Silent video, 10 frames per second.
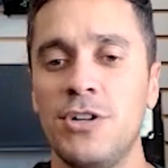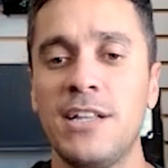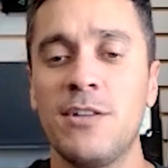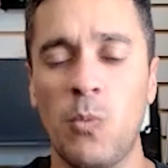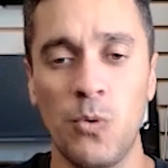you have
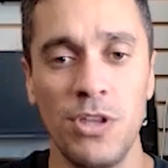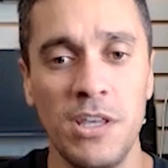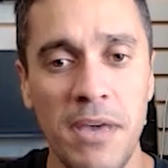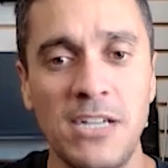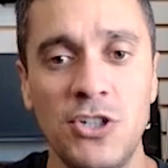to really
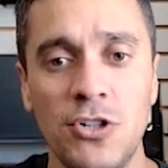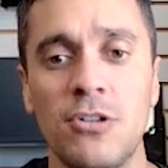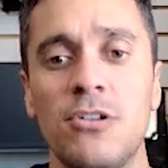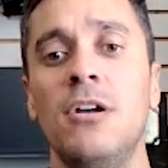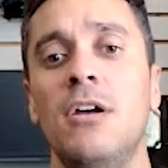make
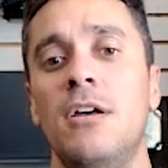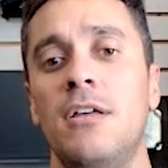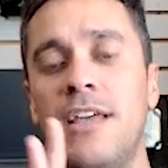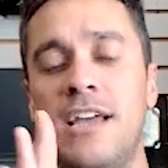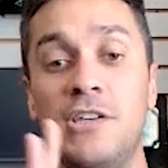sure
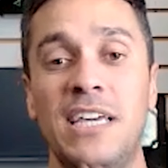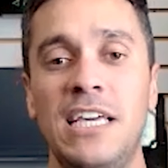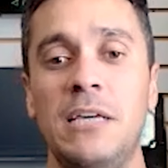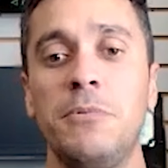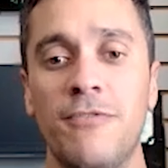that you
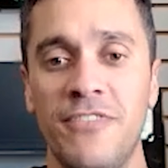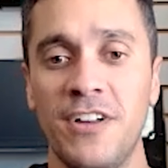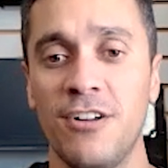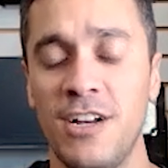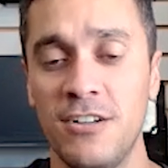keep your
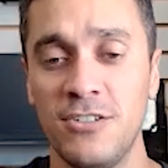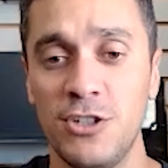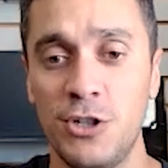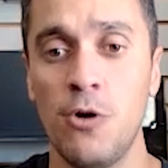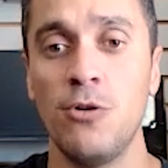fingernails
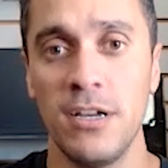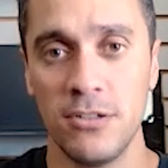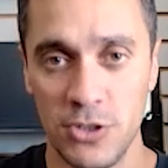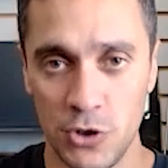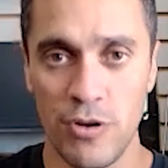and
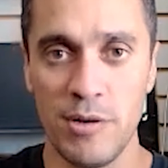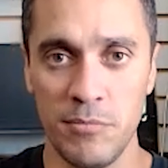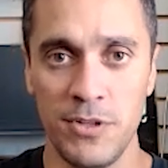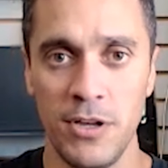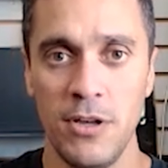toenails
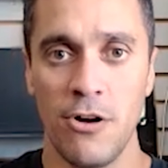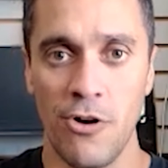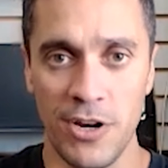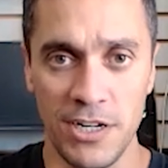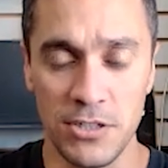trimmed,
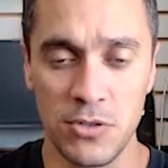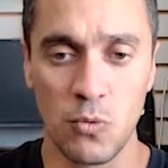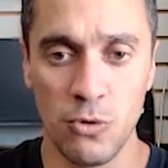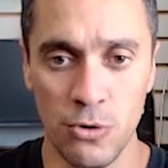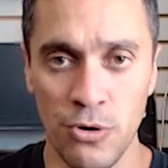right? It is a
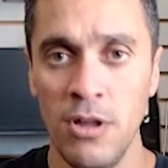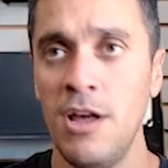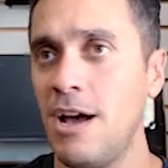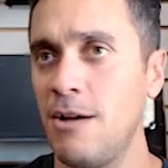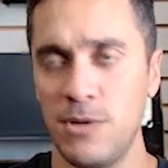rule.
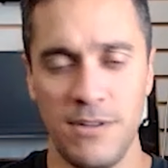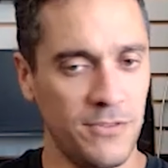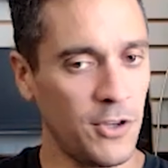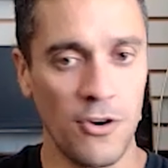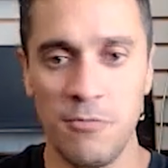You
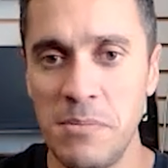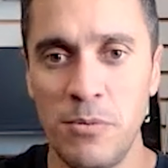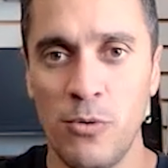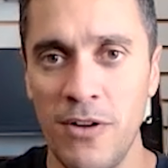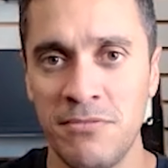turn people
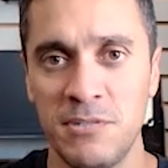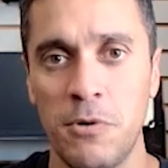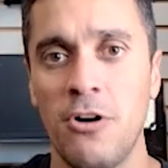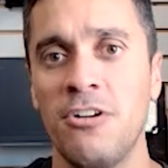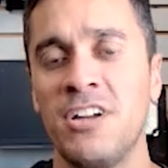away from
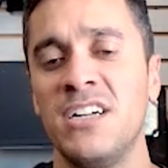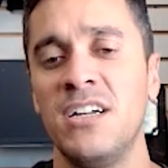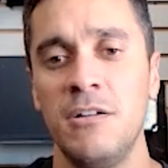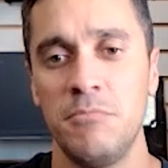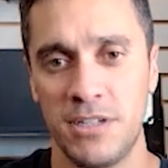sparring
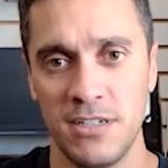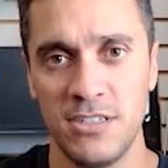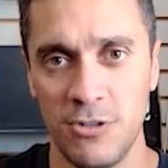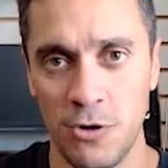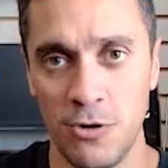because
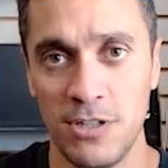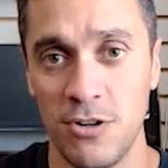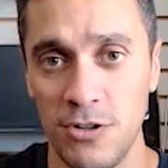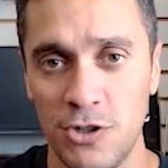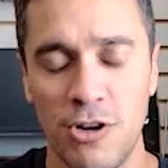their toenails
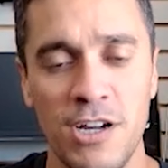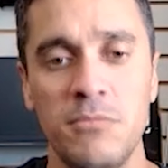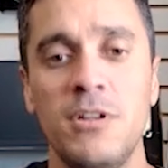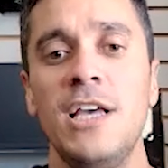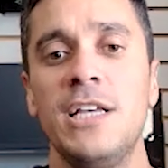aren't trimmed.
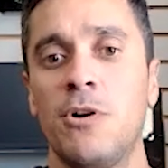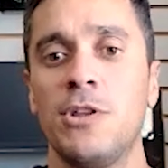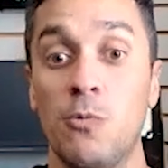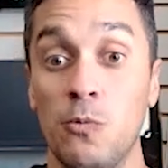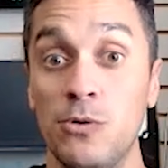It's part
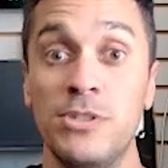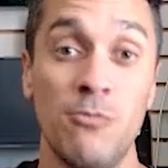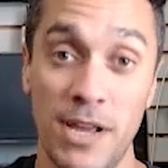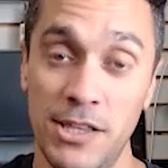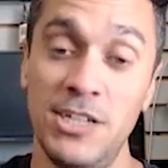of the rules and
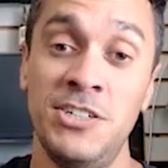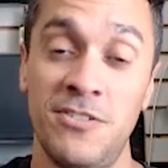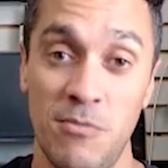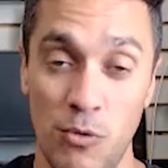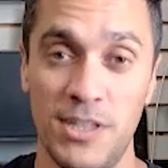regulations
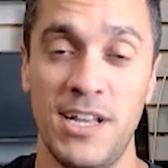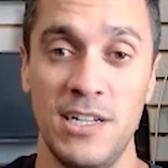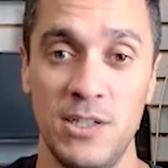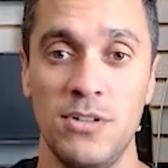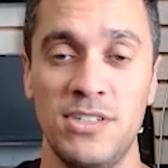for Muay Thai
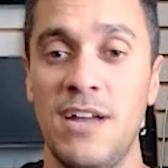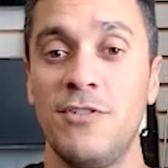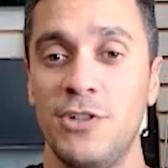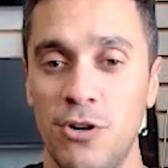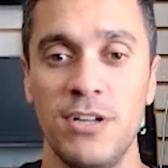as well, as to have
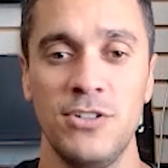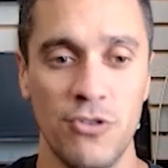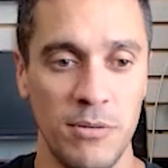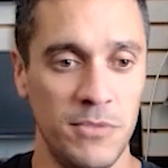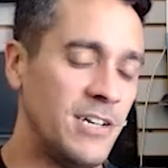your toenails
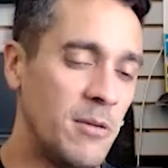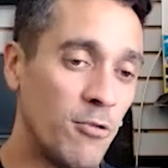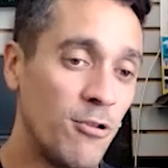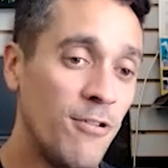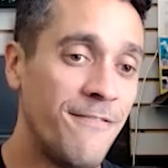trimmed.
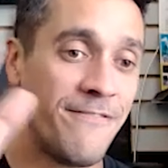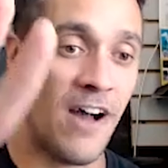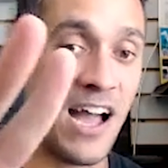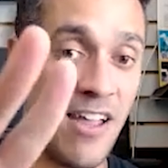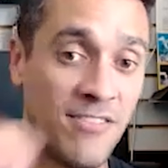Number
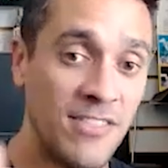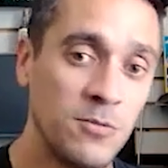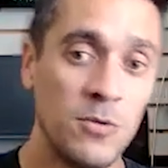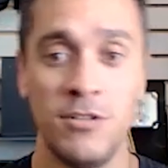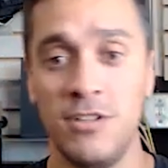5, this
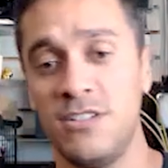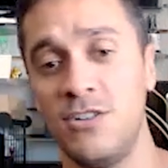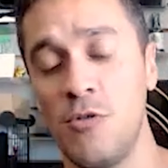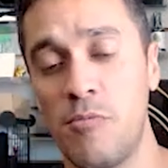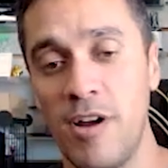one is a
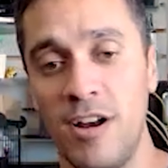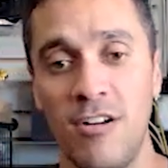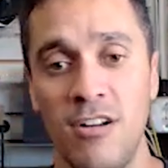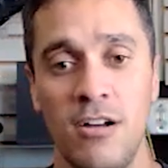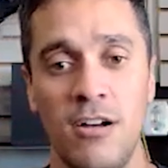no-brainer